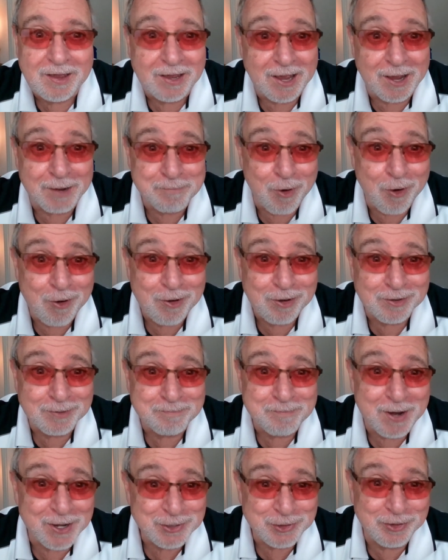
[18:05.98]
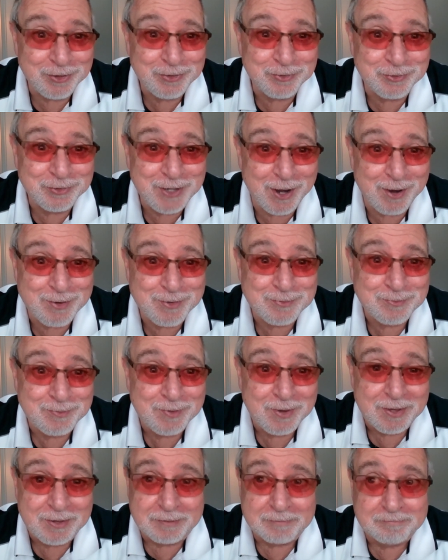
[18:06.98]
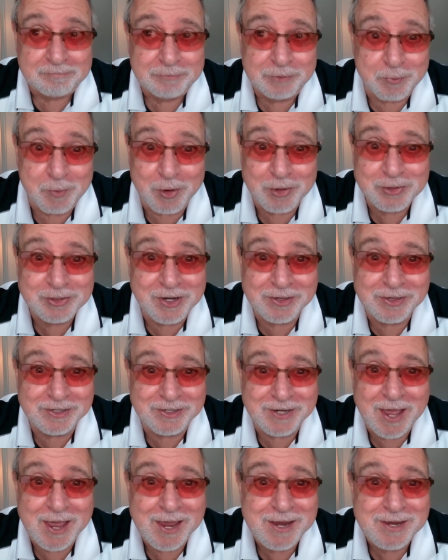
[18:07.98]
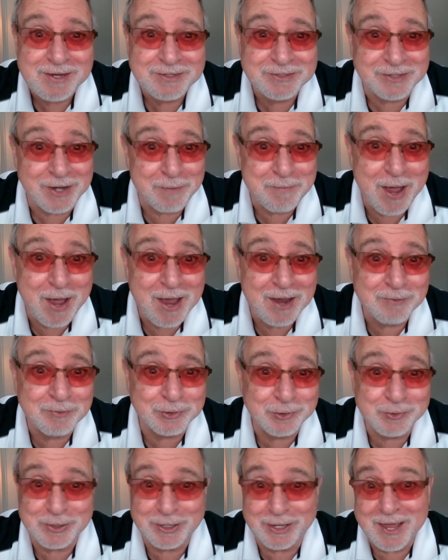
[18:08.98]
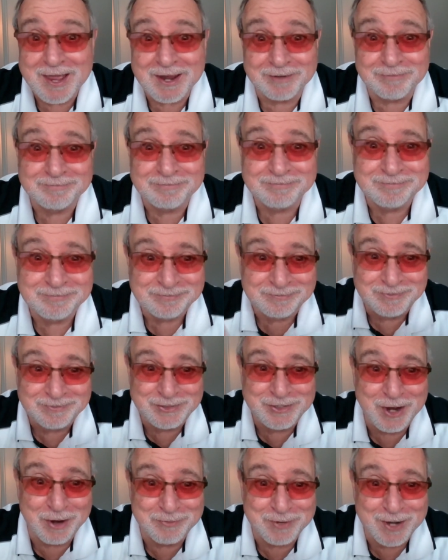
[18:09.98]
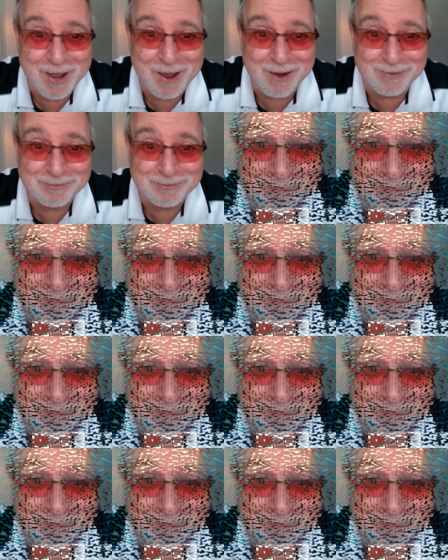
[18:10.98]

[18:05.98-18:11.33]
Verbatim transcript: I'm Mark, My Journey Through Tarot. Tomorrow's another day. Stop by. We'll do it again. Ciao for now.